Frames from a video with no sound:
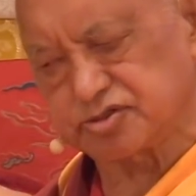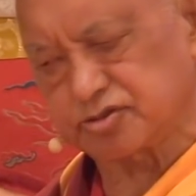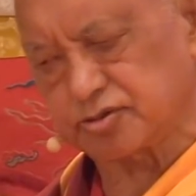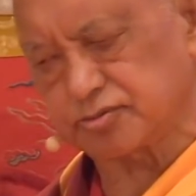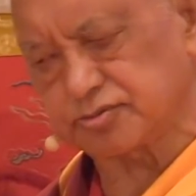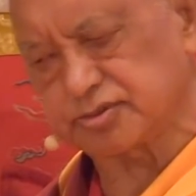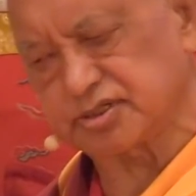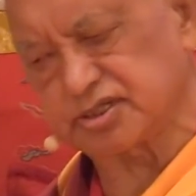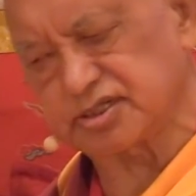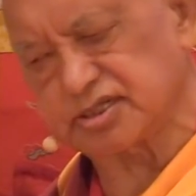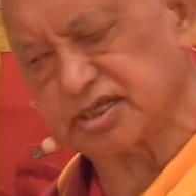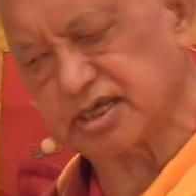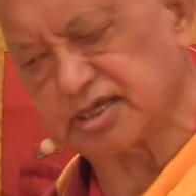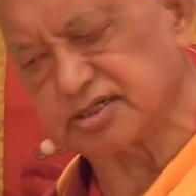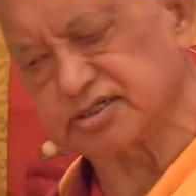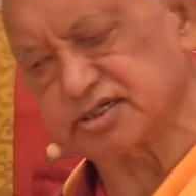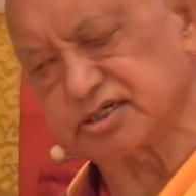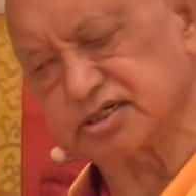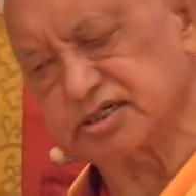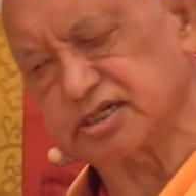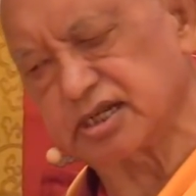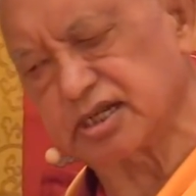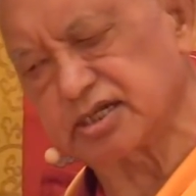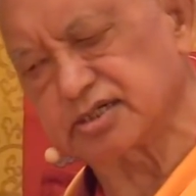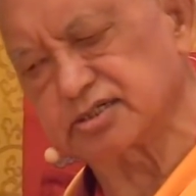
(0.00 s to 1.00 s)
of this I
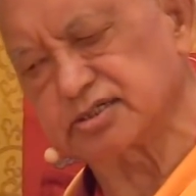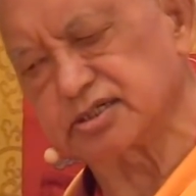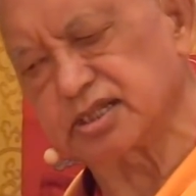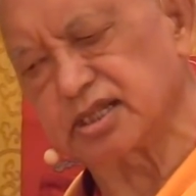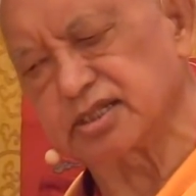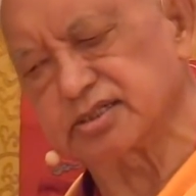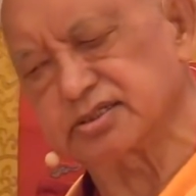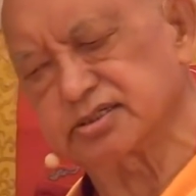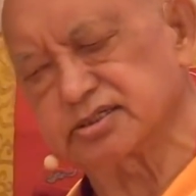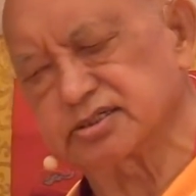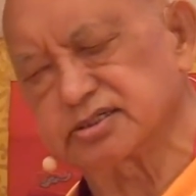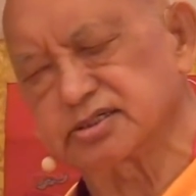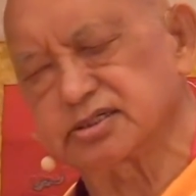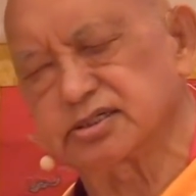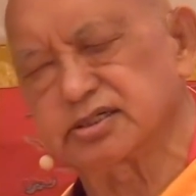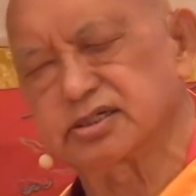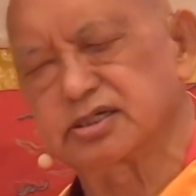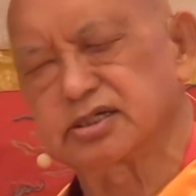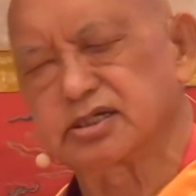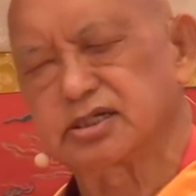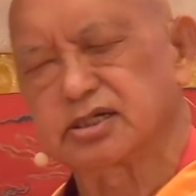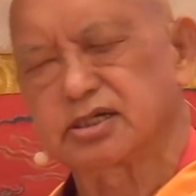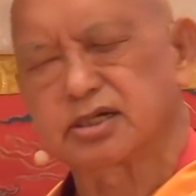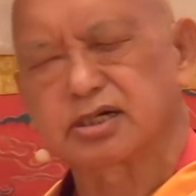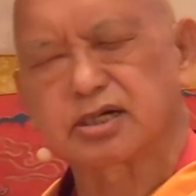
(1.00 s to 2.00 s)
did at nunnery,
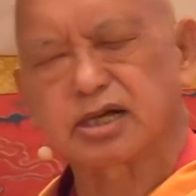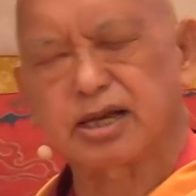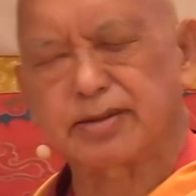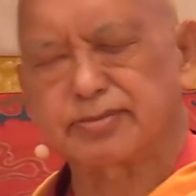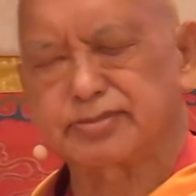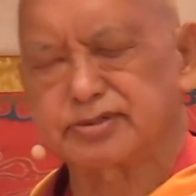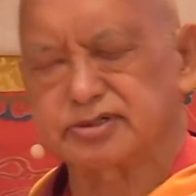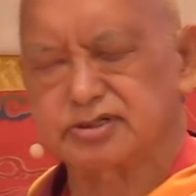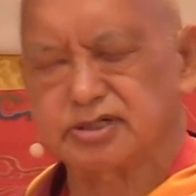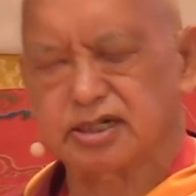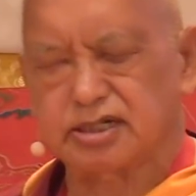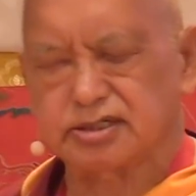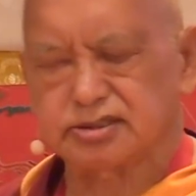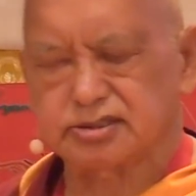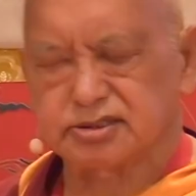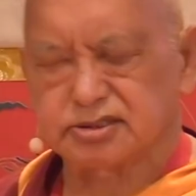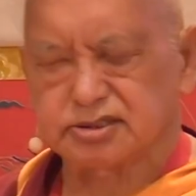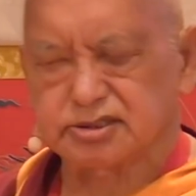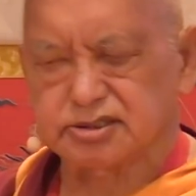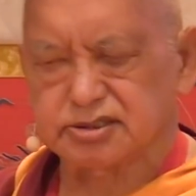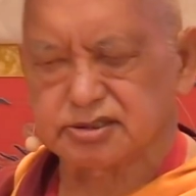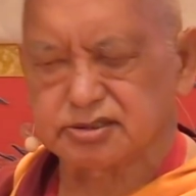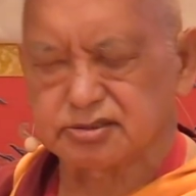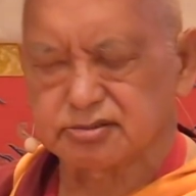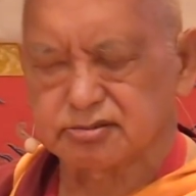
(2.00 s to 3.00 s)
Kapan
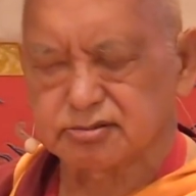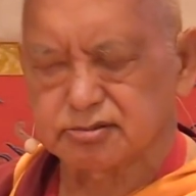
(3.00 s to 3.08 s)
nunnery.